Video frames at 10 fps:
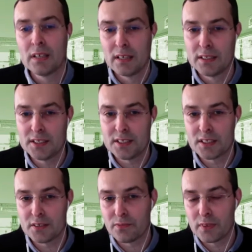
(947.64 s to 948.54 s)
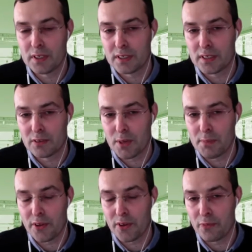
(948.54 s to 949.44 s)
This is a
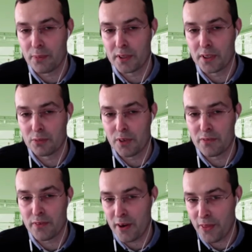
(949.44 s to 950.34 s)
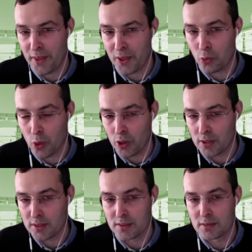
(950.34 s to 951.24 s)
Raymond Earth building with very thick
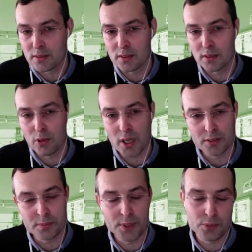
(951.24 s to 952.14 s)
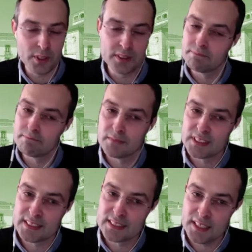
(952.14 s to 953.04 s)
walls, around between
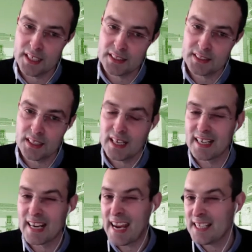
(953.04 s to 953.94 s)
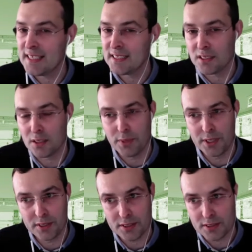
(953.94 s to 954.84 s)
60 and 80
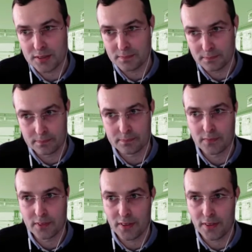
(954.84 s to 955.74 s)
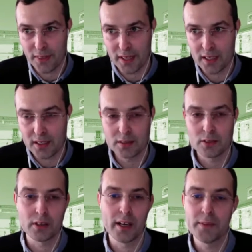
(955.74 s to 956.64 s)
centimeters thick.
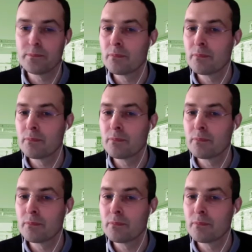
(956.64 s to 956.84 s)
Okay.